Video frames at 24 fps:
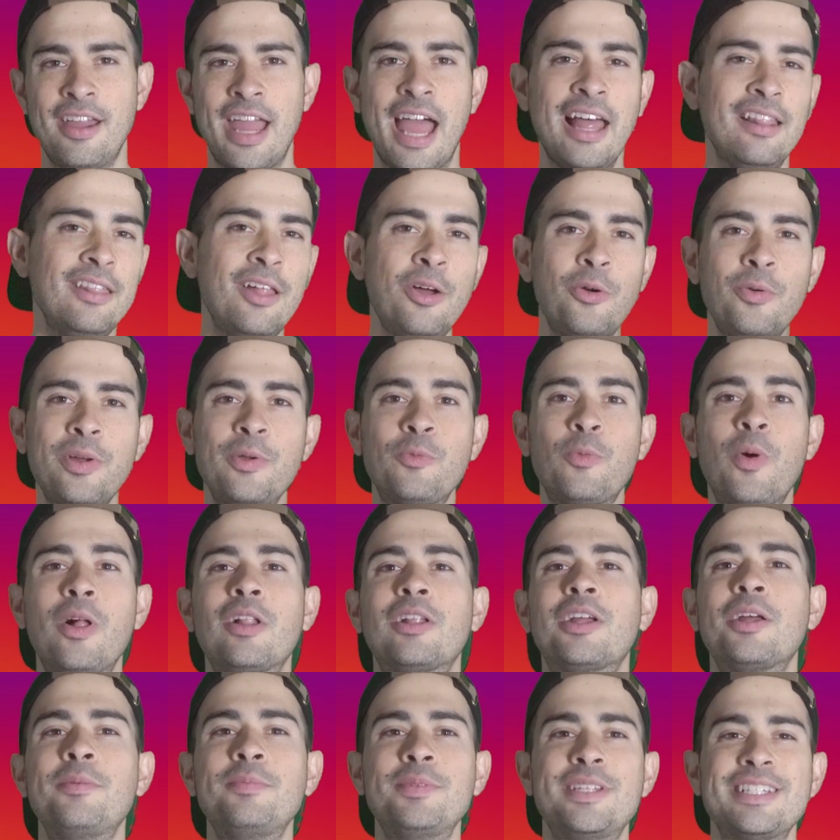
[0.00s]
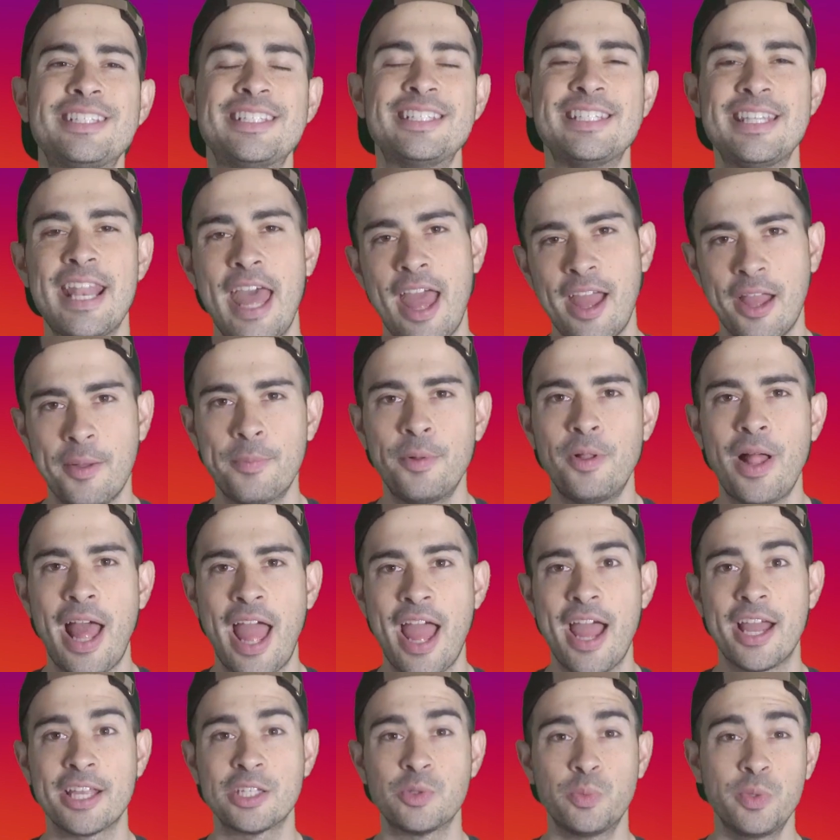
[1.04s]
Hello and welcome to Snackable
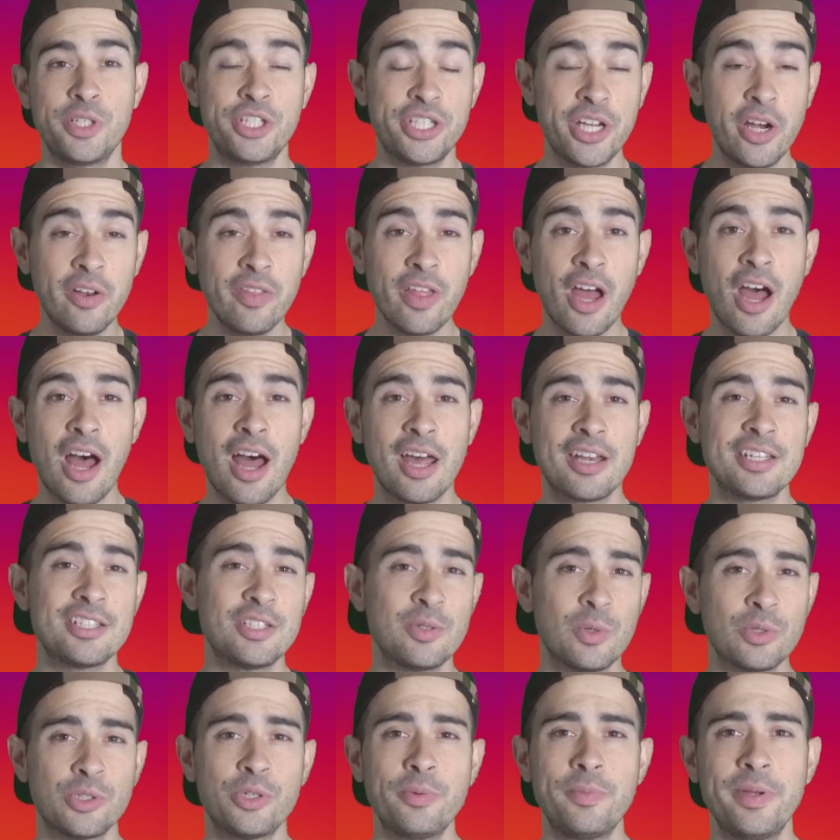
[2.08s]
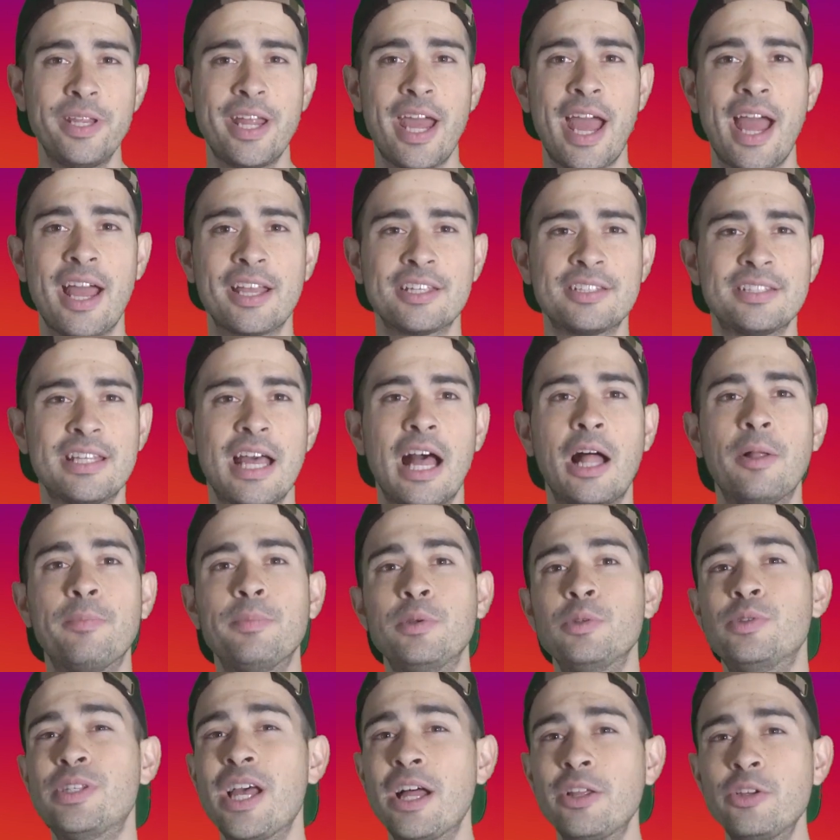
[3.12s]
Hacks. We share the hottest social media hacks to
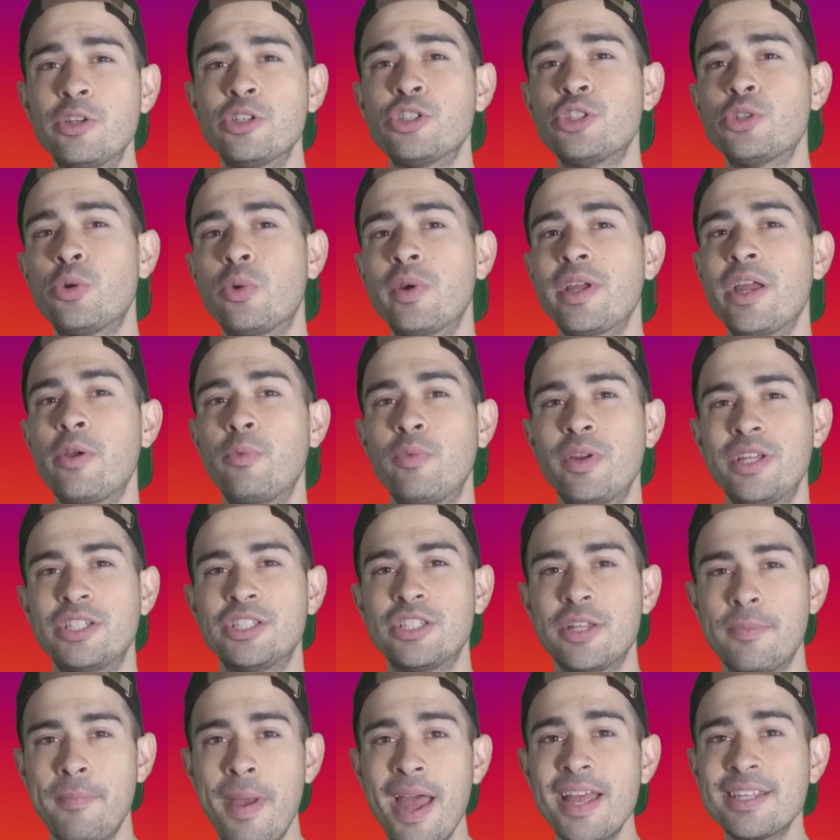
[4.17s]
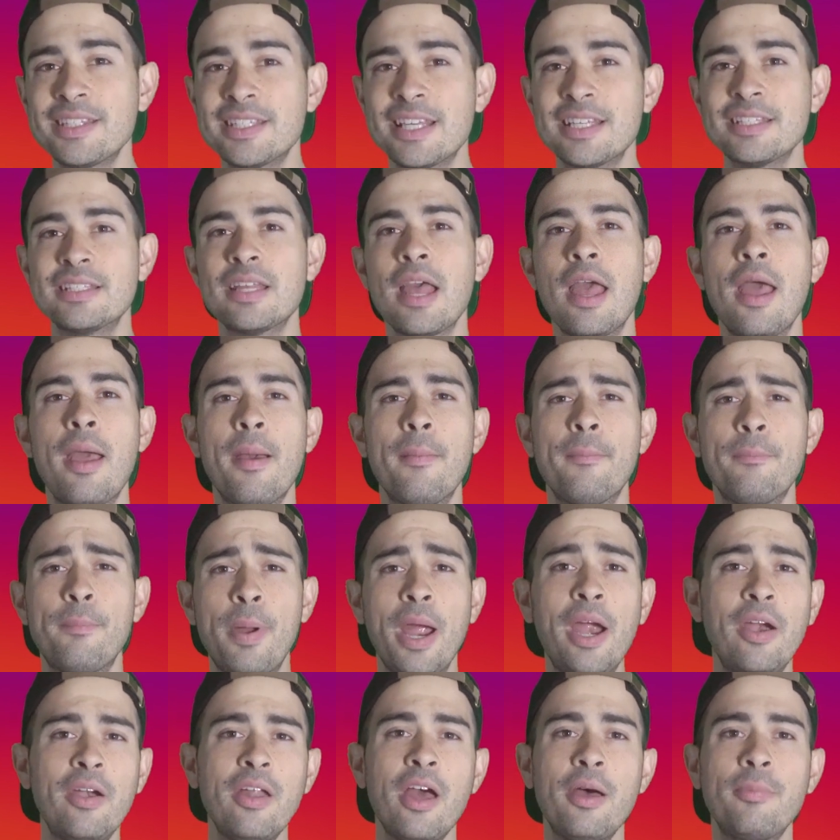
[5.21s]
help you tell your story and reach the masses,
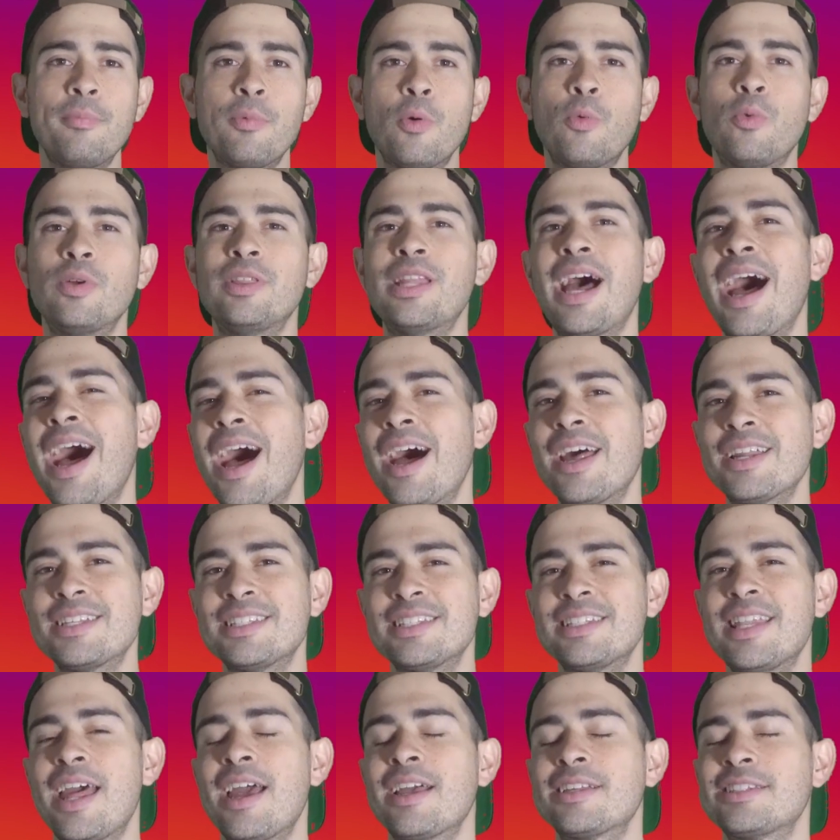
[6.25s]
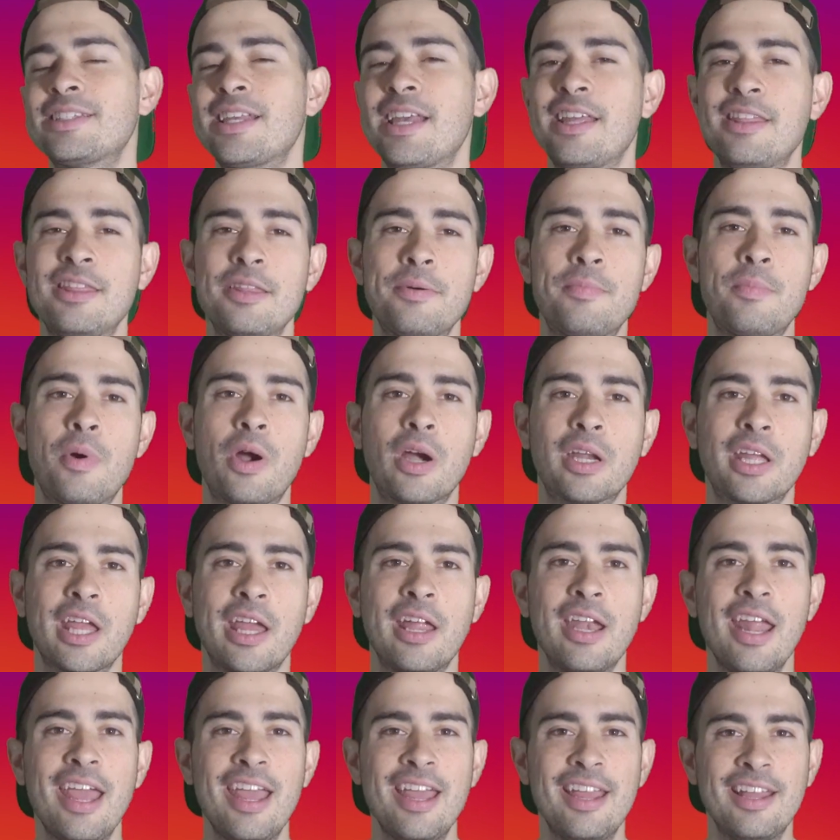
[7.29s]
paired up with the hottest snacks in the
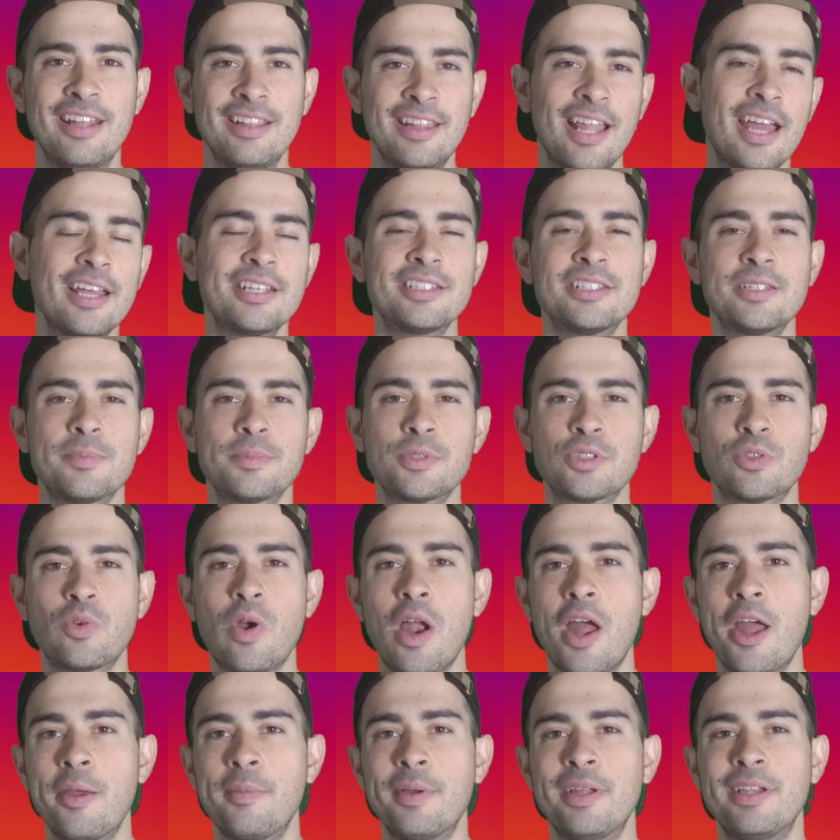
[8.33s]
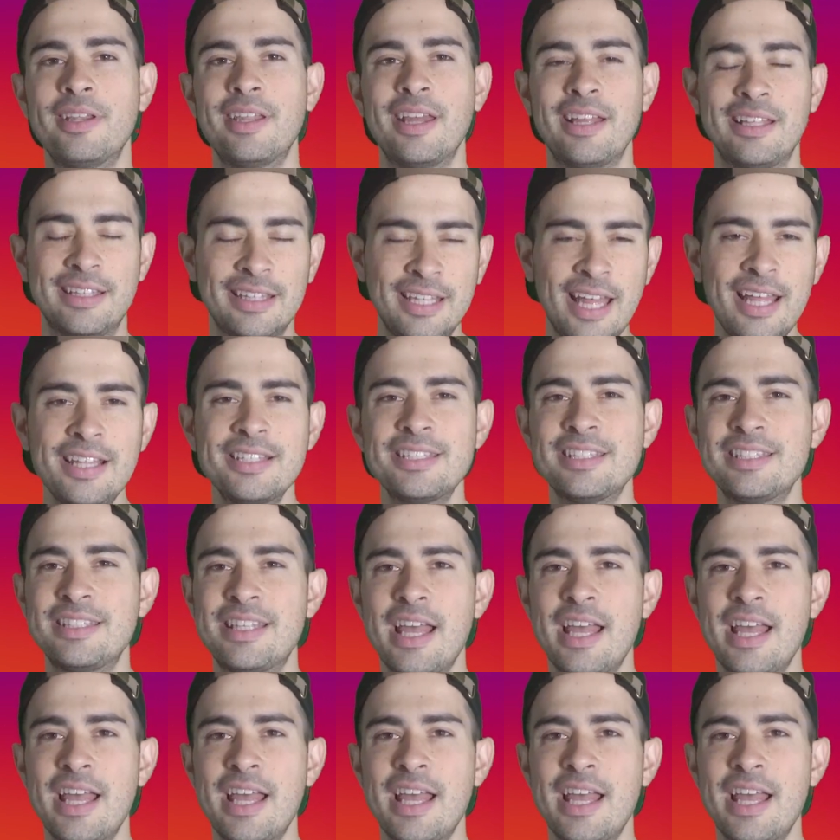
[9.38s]
market. Like, subscribe, and let's